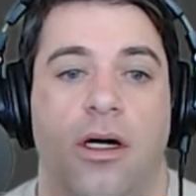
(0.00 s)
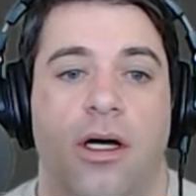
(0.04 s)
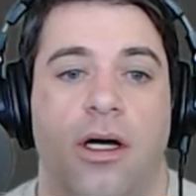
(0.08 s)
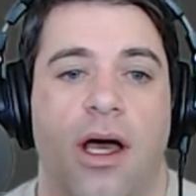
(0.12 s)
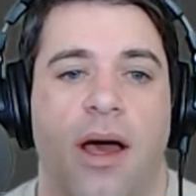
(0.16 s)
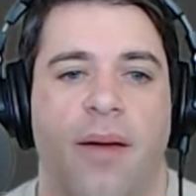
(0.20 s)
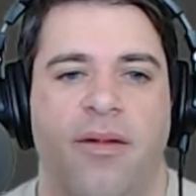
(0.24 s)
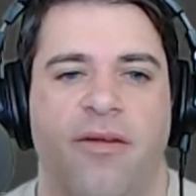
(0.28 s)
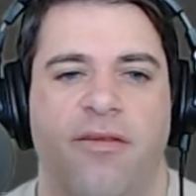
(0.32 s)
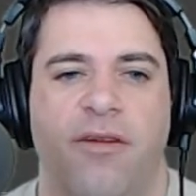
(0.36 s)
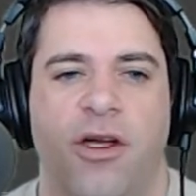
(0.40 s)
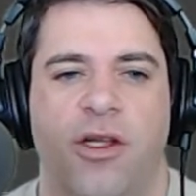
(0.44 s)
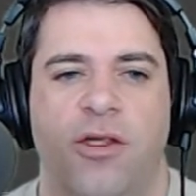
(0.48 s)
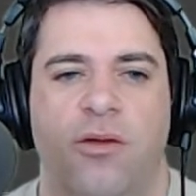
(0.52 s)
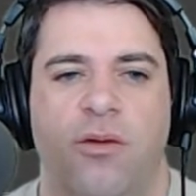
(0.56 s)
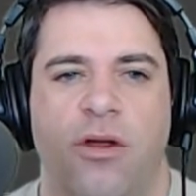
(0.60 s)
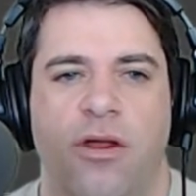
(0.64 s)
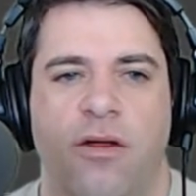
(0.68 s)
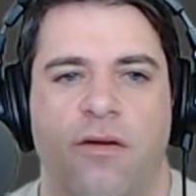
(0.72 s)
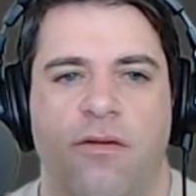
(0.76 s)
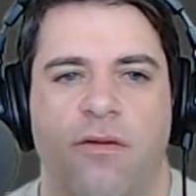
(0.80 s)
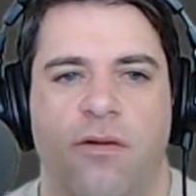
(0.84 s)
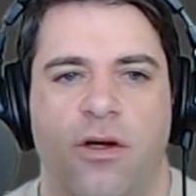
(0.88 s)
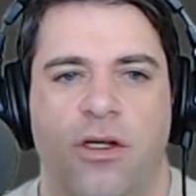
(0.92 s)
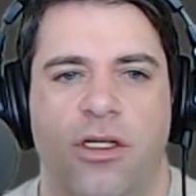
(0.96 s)
Copyright
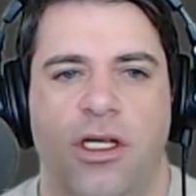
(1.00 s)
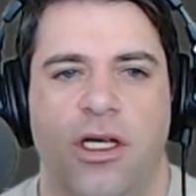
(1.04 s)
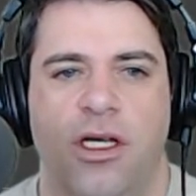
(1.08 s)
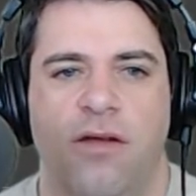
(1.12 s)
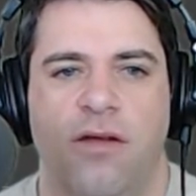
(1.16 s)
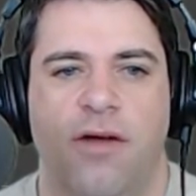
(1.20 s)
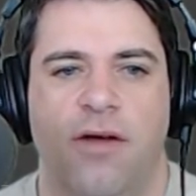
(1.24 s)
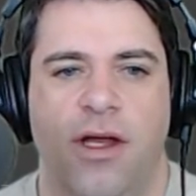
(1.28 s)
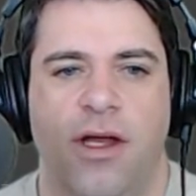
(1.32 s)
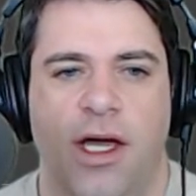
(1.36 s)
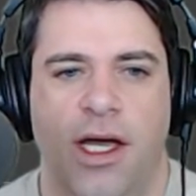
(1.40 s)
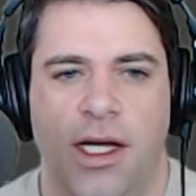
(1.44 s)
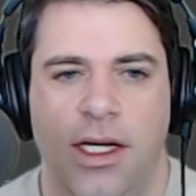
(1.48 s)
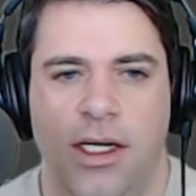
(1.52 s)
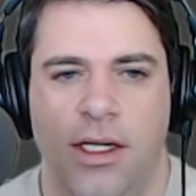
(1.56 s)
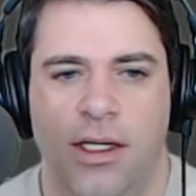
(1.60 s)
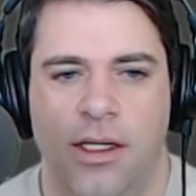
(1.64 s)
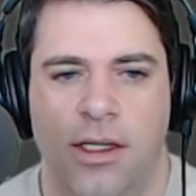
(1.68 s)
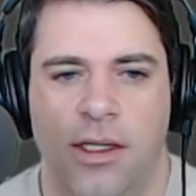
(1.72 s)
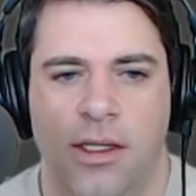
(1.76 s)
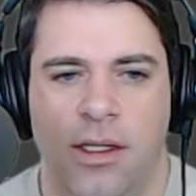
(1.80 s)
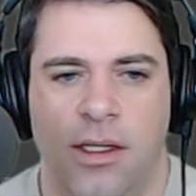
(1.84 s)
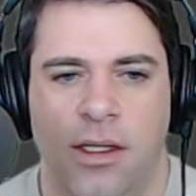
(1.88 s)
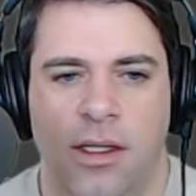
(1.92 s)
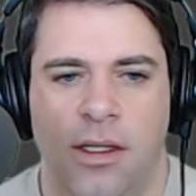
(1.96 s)
2014 Red Hat.
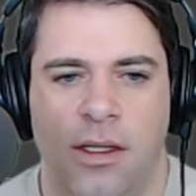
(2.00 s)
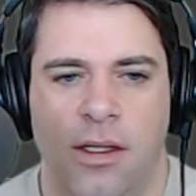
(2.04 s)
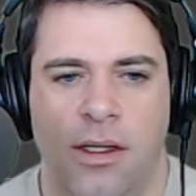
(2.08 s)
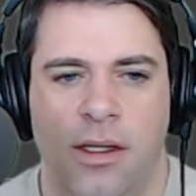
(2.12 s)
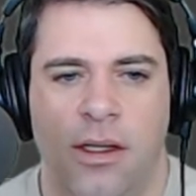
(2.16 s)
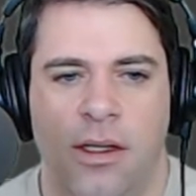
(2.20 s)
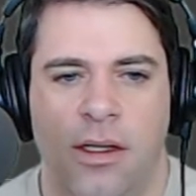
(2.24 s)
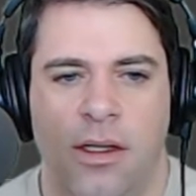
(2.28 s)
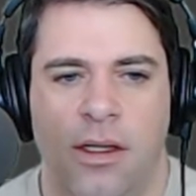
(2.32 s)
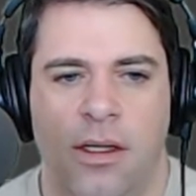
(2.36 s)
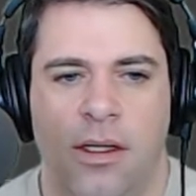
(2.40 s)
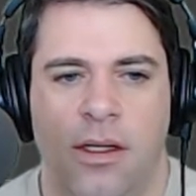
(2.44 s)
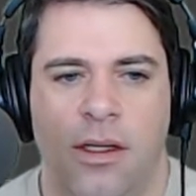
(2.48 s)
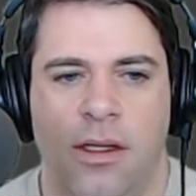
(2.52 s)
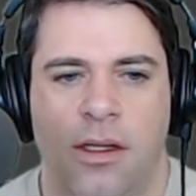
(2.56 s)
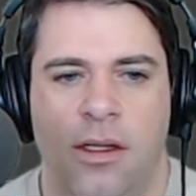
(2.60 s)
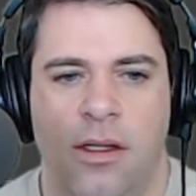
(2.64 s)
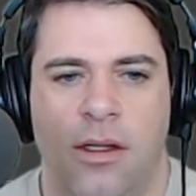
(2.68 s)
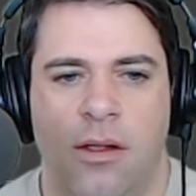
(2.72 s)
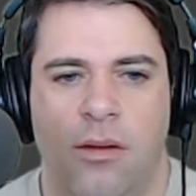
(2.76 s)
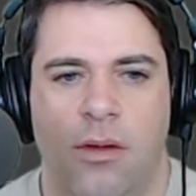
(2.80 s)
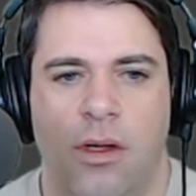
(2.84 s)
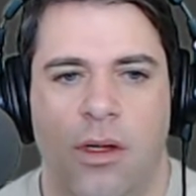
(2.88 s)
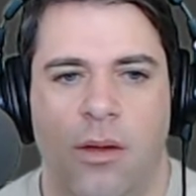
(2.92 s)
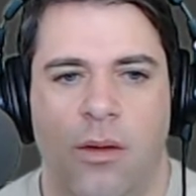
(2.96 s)

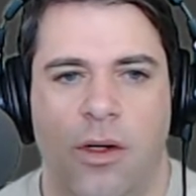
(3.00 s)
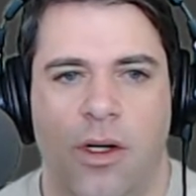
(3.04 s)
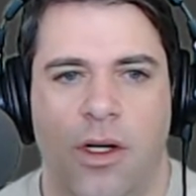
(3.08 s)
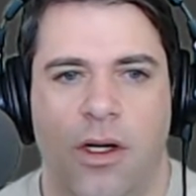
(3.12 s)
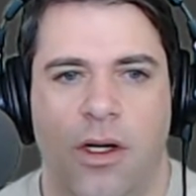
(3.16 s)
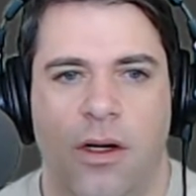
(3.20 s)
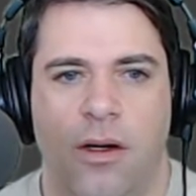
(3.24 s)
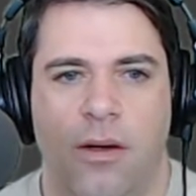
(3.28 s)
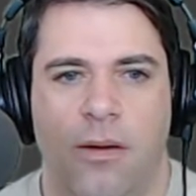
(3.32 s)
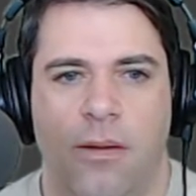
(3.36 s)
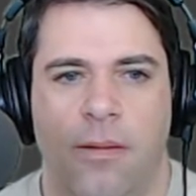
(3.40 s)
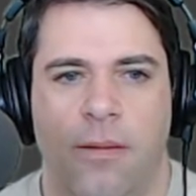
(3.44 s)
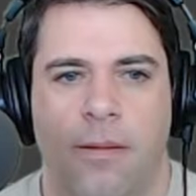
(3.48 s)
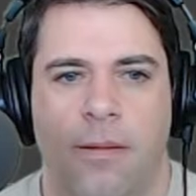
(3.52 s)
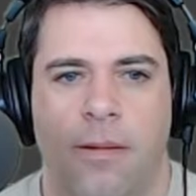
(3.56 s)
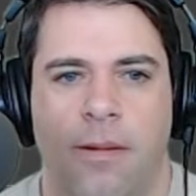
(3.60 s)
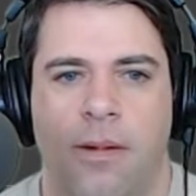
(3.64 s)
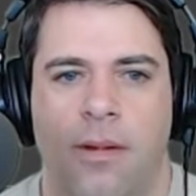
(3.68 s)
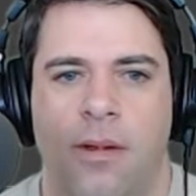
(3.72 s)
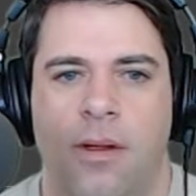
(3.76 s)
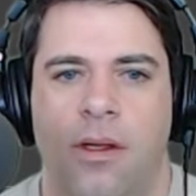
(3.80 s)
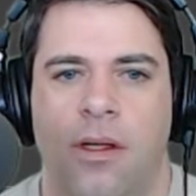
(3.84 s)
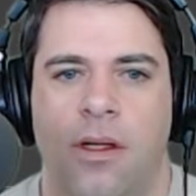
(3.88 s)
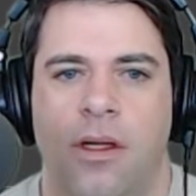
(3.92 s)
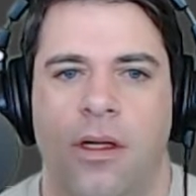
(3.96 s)
Wait, where'd it go?
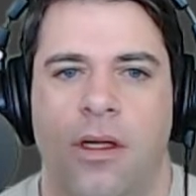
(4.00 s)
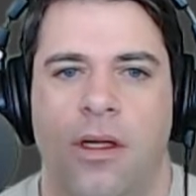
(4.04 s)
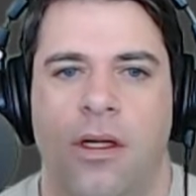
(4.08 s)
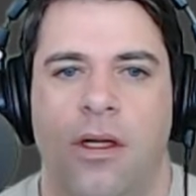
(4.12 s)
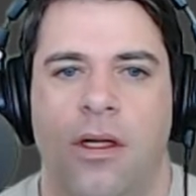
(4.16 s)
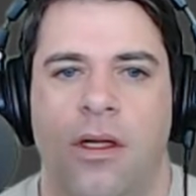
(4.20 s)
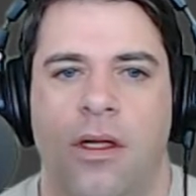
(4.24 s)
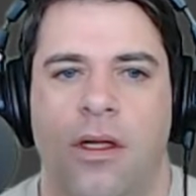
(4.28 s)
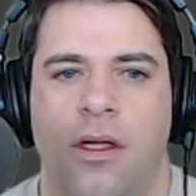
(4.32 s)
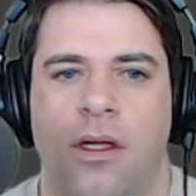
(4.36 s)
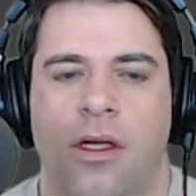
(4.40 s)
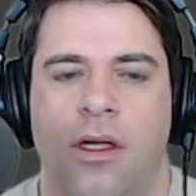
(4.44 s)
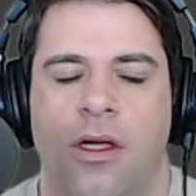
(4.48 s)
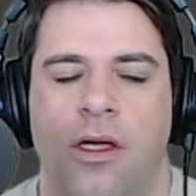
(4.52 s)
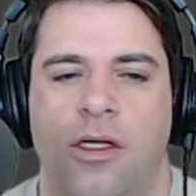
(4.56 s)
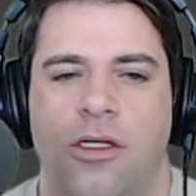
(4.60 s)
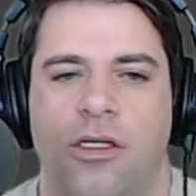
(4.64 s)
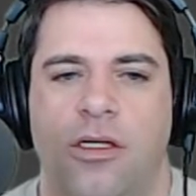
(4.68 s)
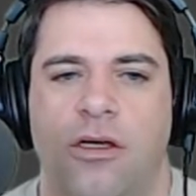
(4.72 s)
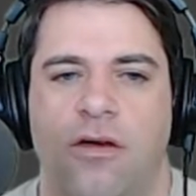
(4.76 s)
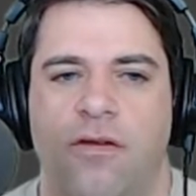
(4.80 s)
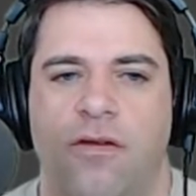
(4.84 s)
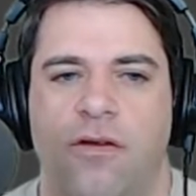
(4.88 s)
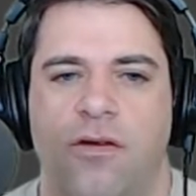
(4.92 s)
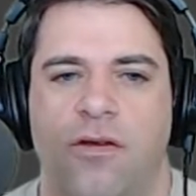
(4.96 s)

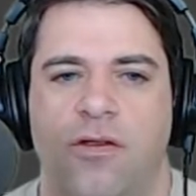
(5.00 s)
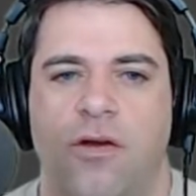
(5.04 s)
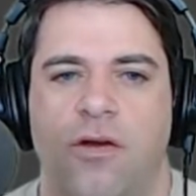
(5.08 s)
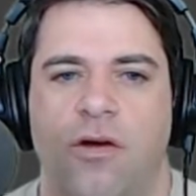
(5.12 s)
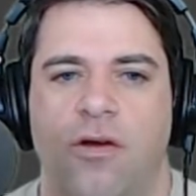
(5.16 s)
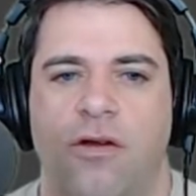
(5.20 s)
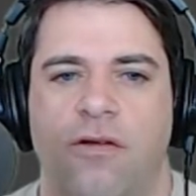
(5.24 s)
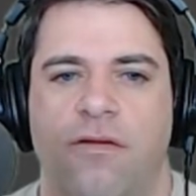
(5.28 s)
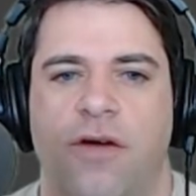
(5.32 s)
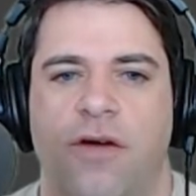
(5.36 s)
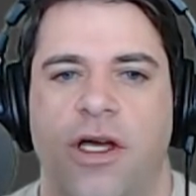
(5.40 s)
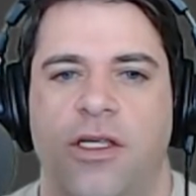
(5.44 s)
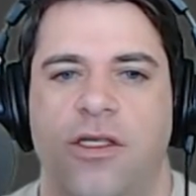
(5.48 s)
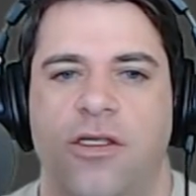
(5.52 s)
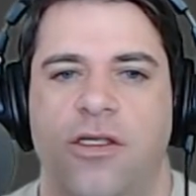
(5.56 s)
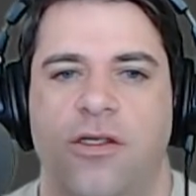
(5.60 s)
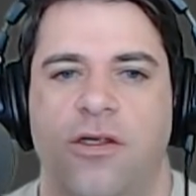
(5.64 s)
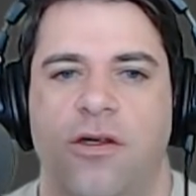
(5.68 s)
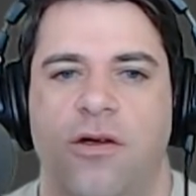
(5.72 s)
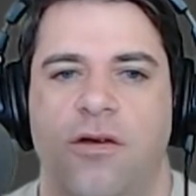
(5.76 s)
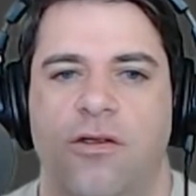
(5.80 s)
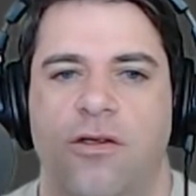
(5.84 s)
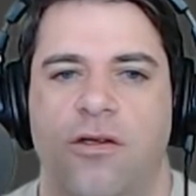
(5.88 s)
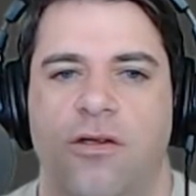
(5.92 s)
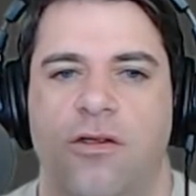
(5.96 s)
So if there's no device
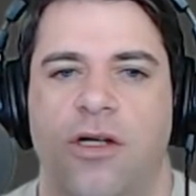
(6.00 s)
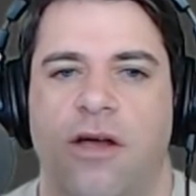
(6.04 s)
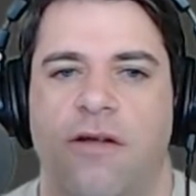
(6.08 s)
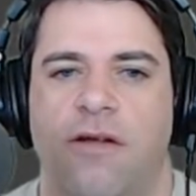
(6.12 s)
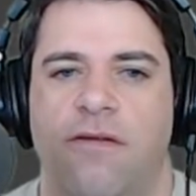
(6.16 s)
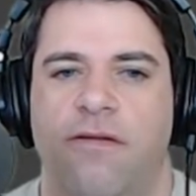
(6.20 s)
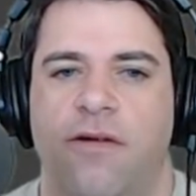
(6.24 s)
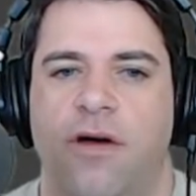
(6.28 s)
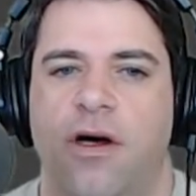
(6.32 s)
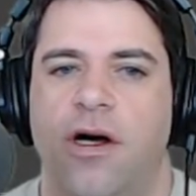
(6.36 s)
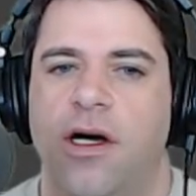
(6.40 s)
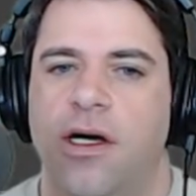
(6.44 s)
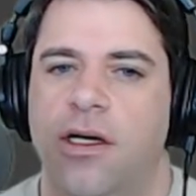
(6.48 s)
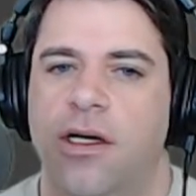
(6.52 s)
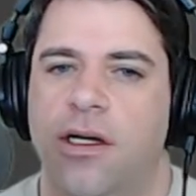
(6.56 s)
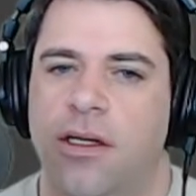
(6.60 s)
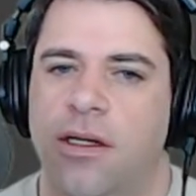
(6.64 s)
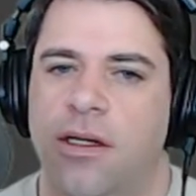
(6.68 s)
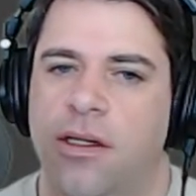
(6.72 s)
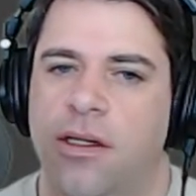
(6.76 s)
user.func,